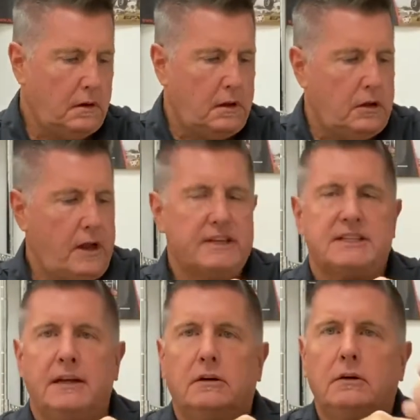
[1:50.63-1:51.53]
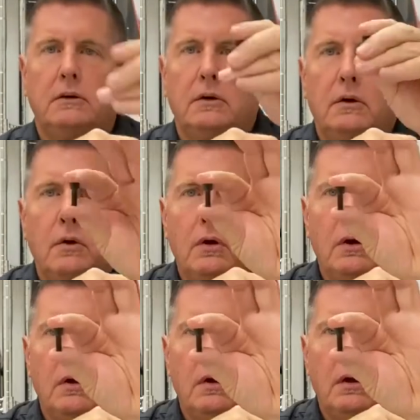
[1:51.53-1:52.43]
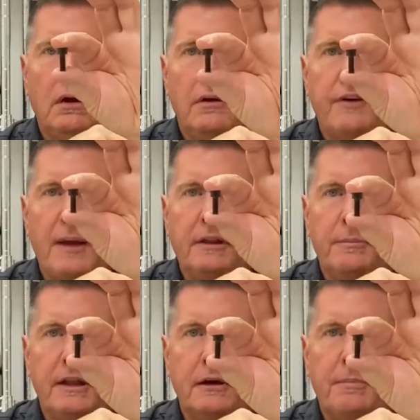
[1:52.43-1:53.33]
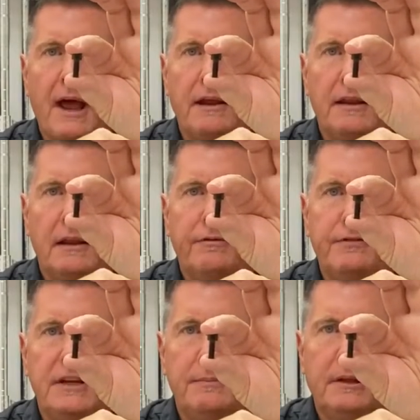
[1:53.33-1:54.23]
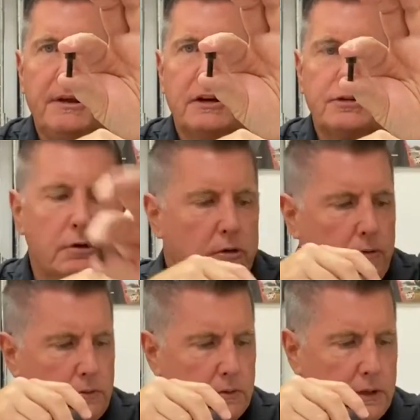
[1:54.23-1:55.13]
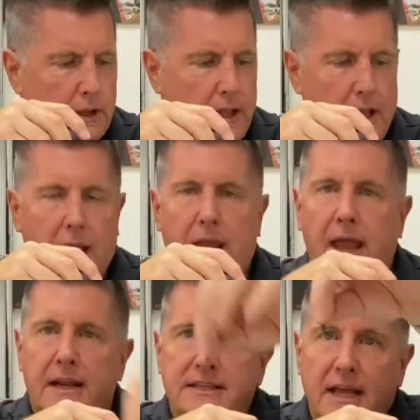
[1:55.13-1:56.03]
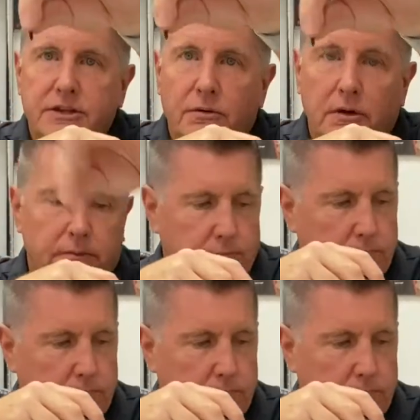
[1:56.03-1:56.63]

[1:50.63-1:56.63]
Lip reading: You have a single 5mm by 15mm screw and a set screw.